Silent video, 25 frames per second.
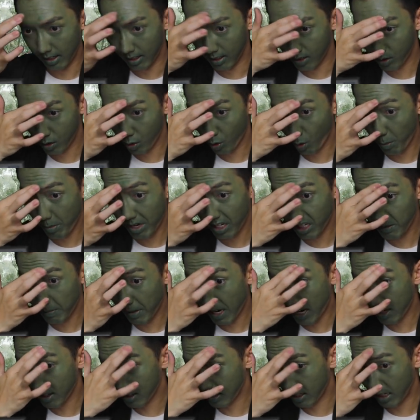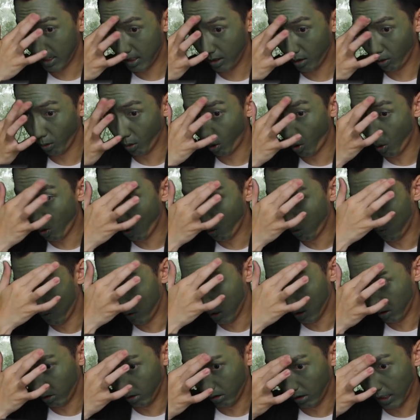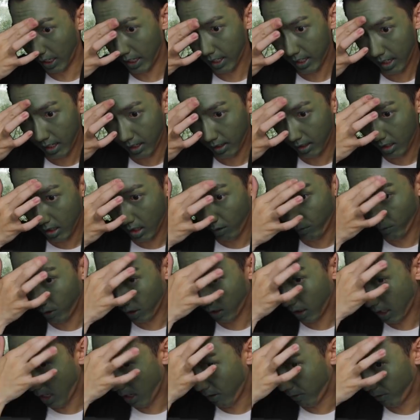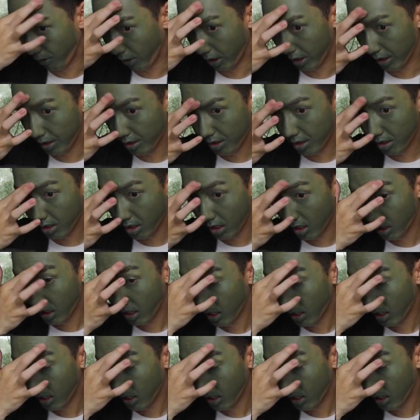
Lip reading: there's so many parts that I need to go over to like get an even coverage.